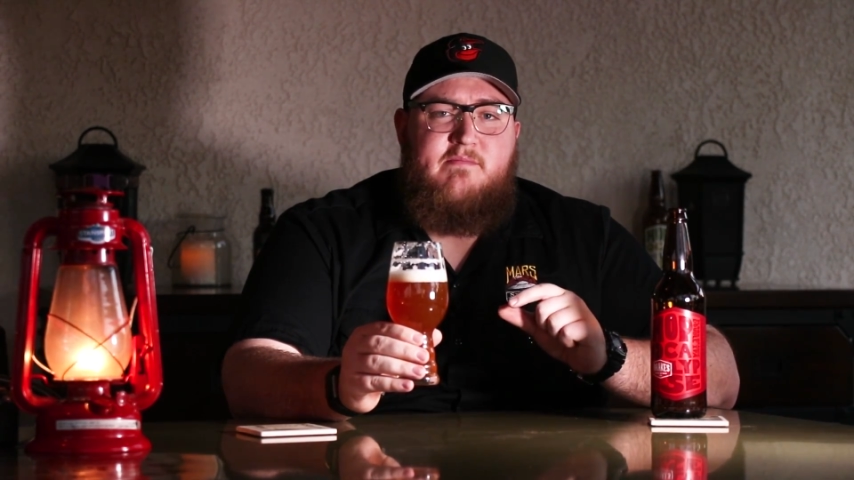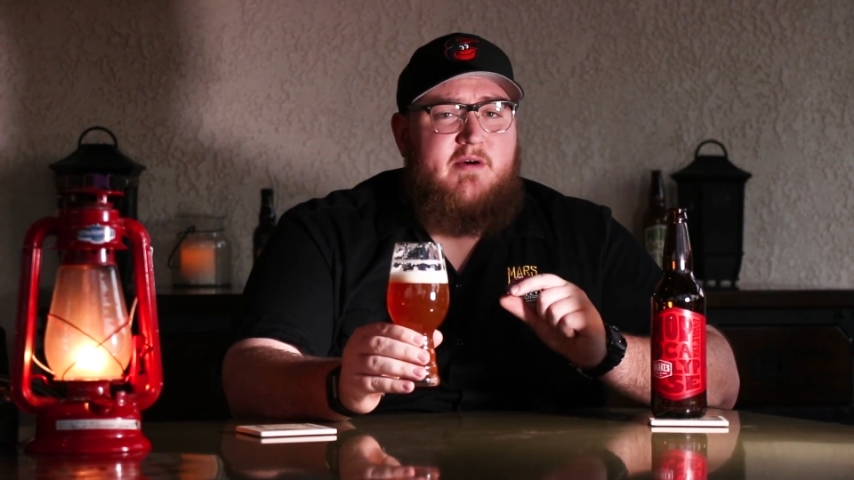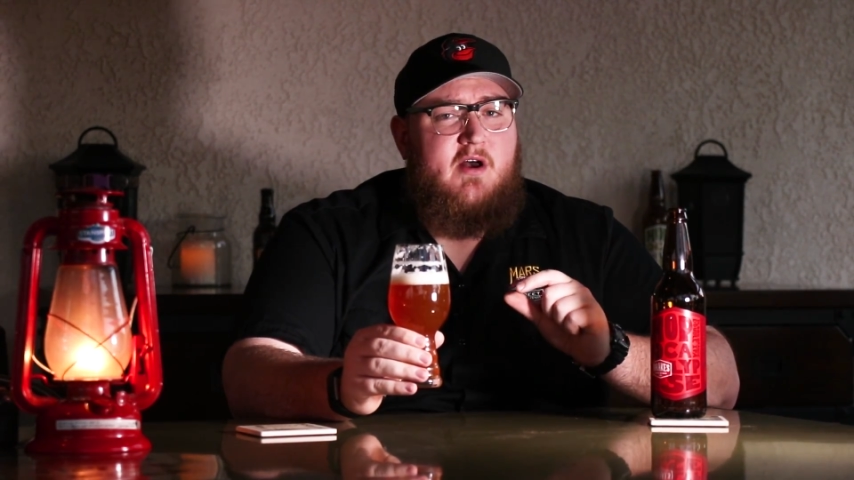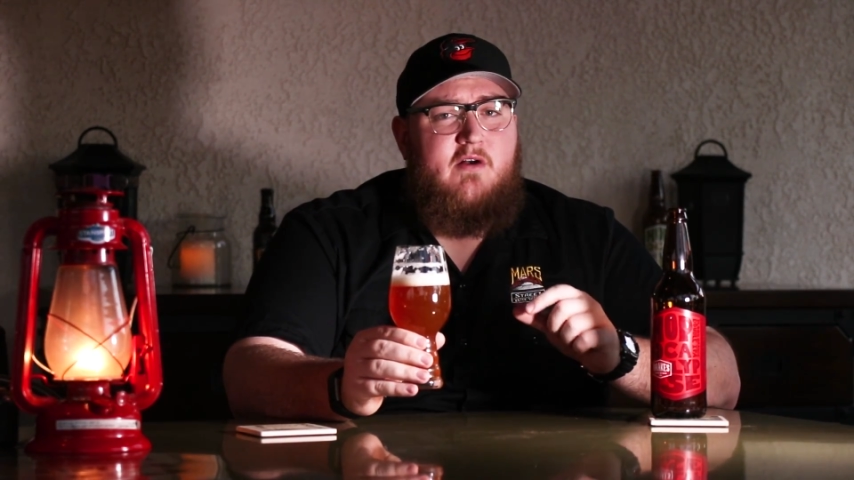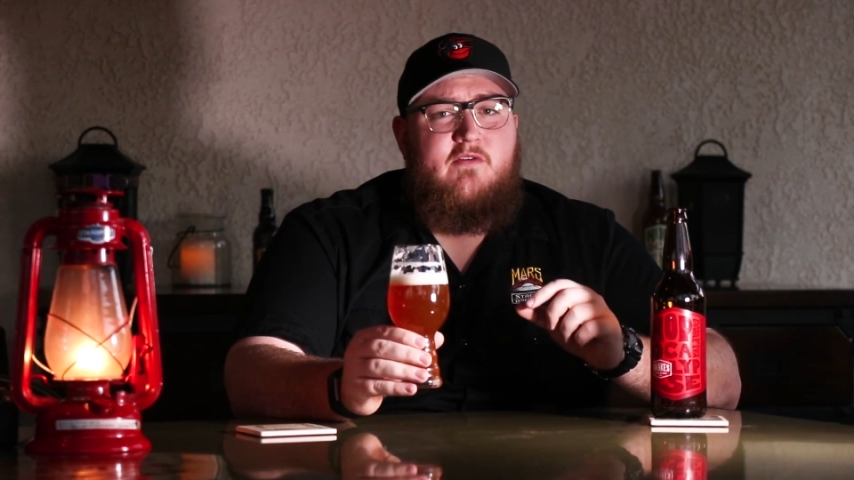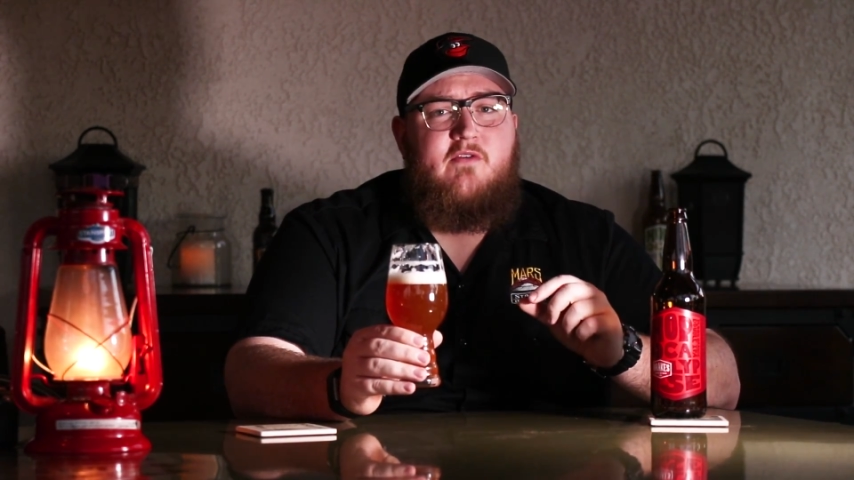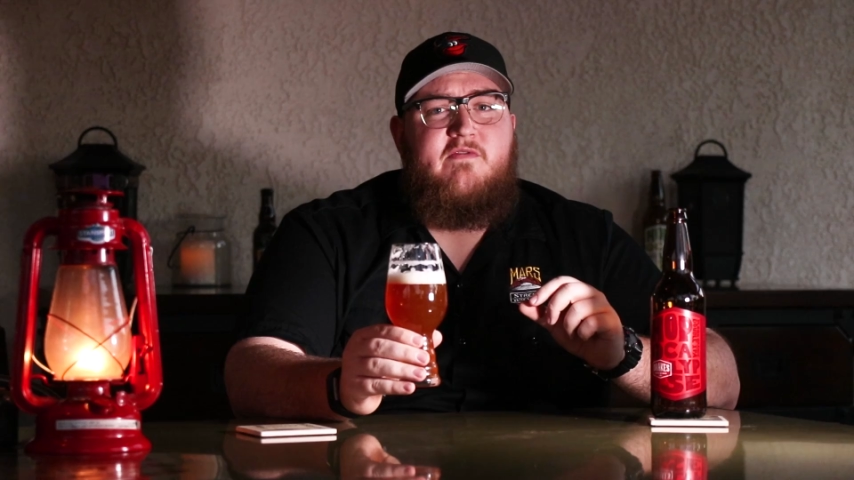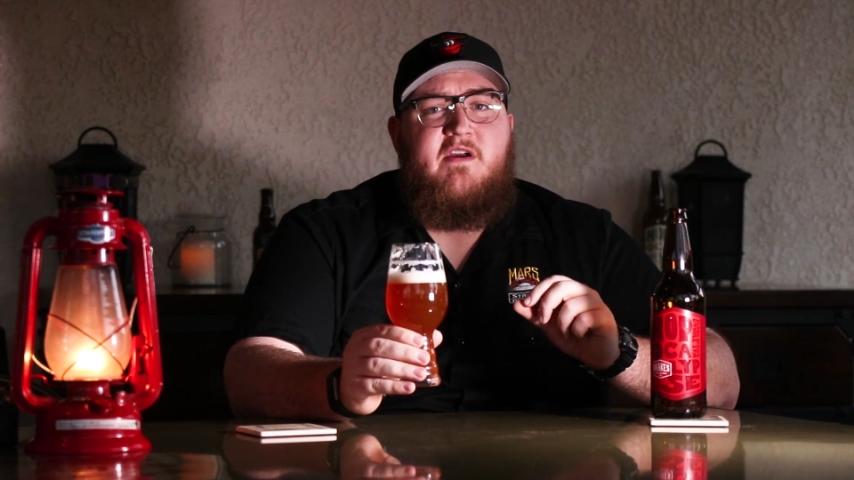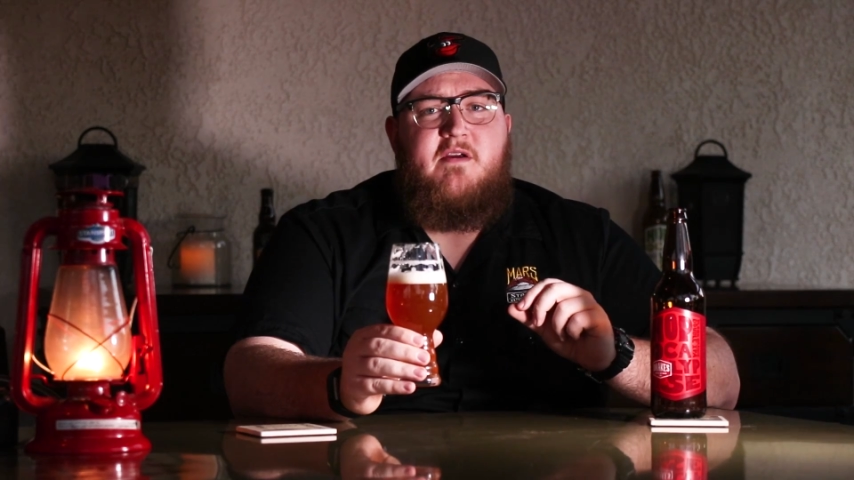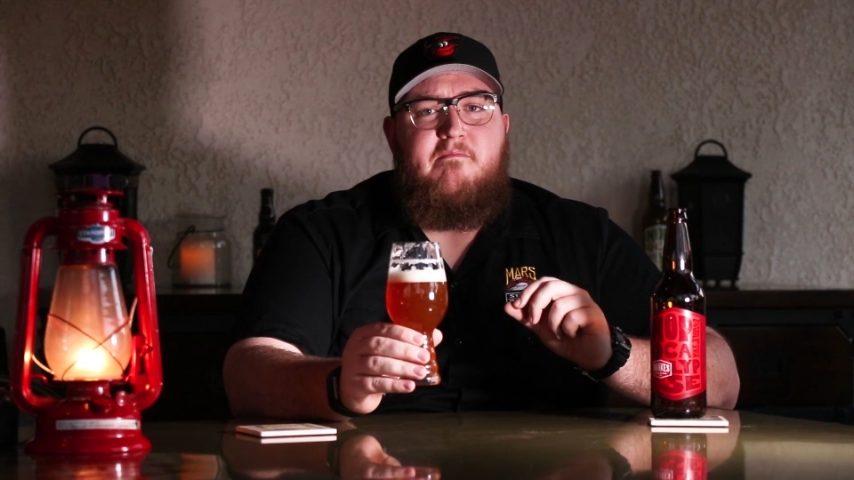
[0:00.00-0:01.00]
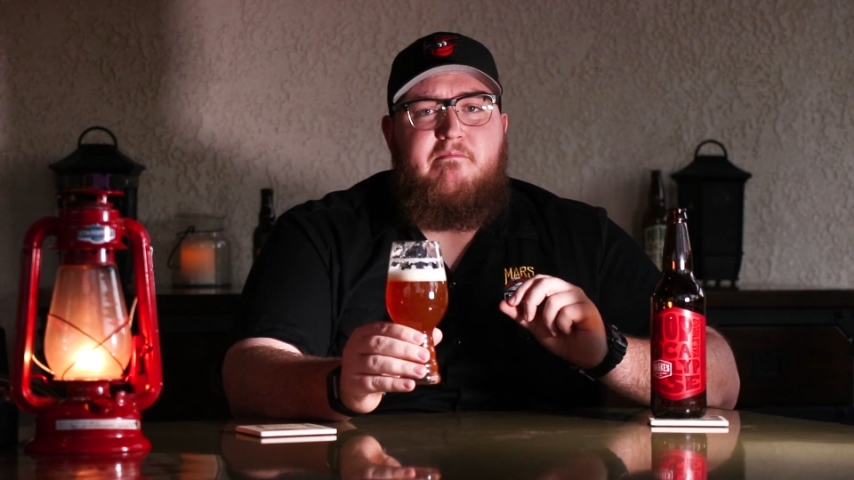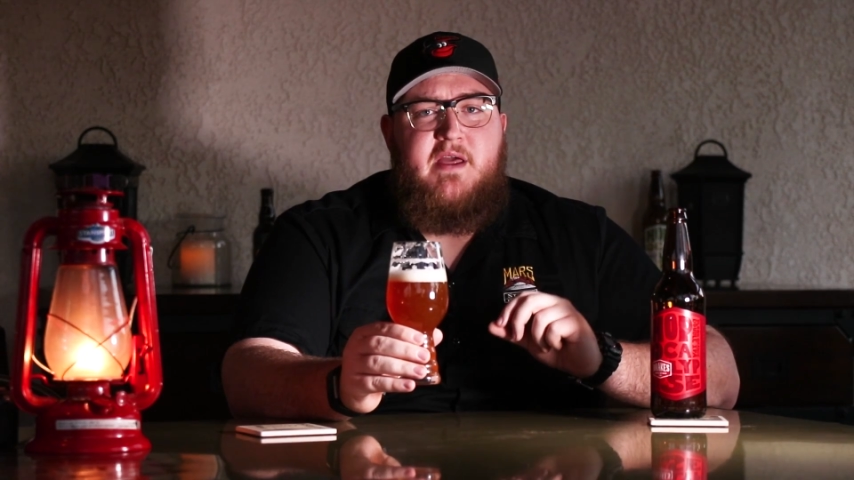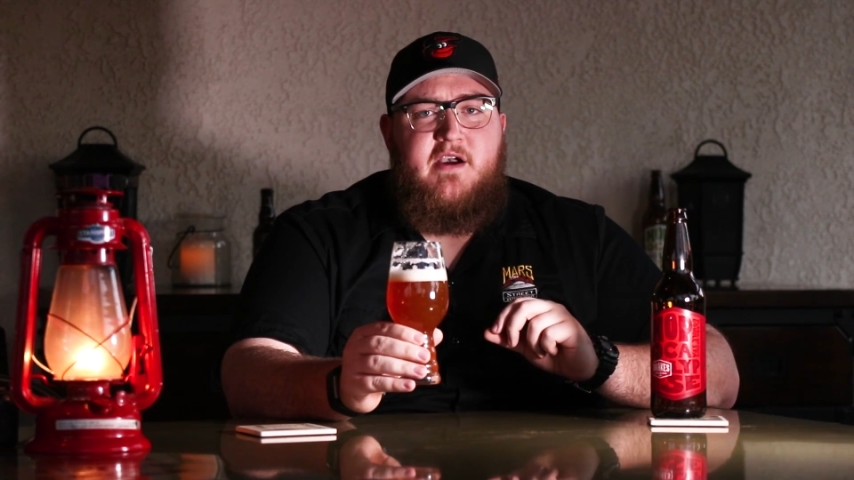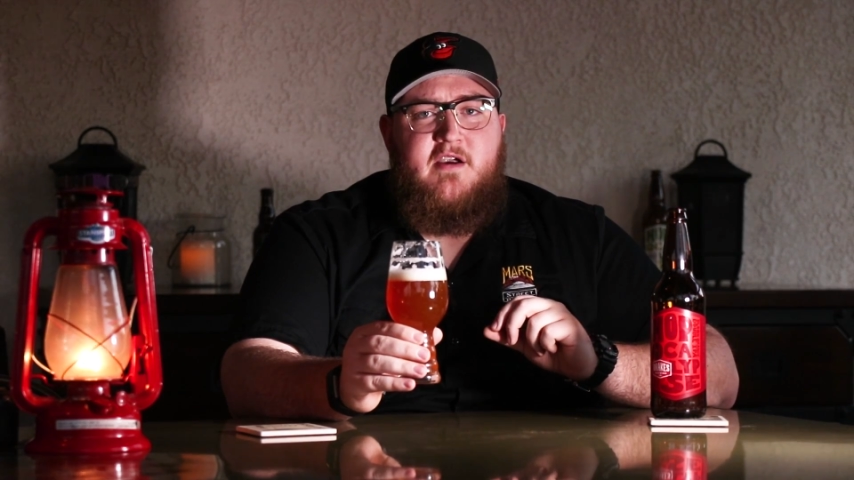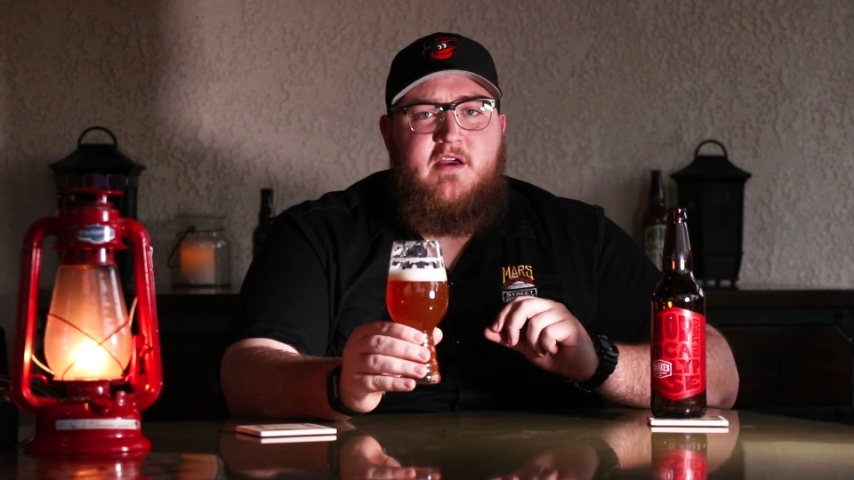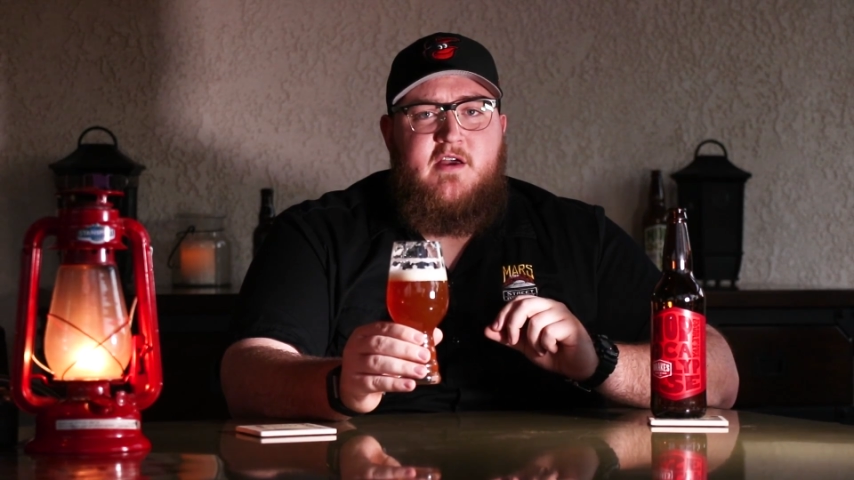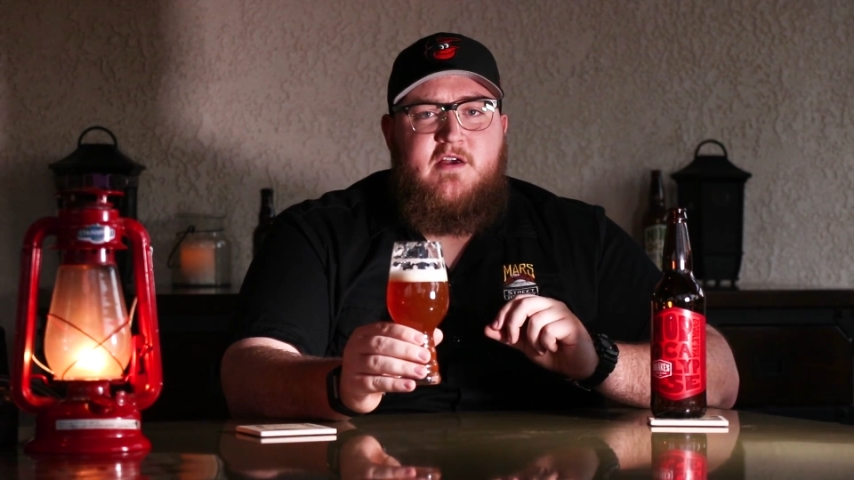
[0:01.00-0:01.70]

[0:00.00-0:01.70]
but also very bitter.